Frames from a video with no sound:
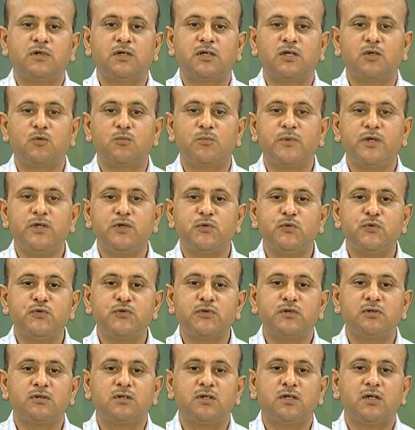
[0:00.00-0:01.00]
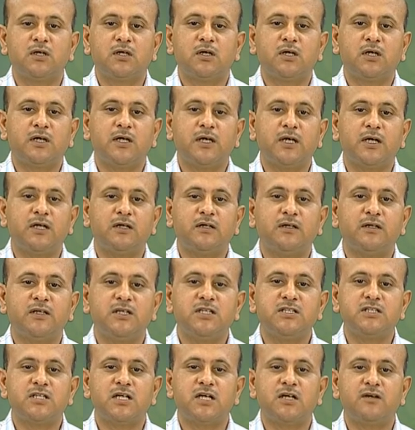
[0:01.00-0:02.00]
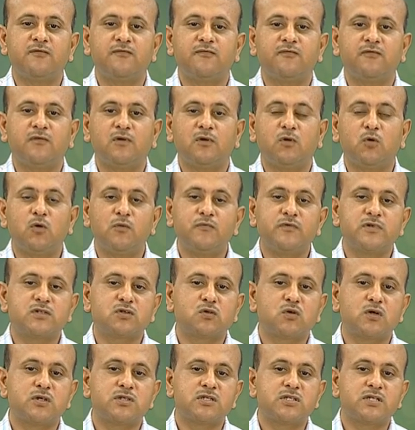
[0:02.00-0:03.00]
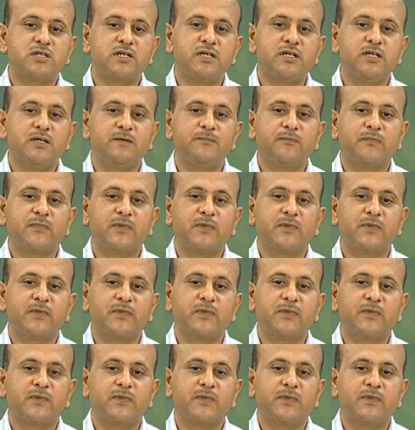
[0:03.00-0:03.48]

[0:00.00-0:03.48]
could be used and these have low viscosity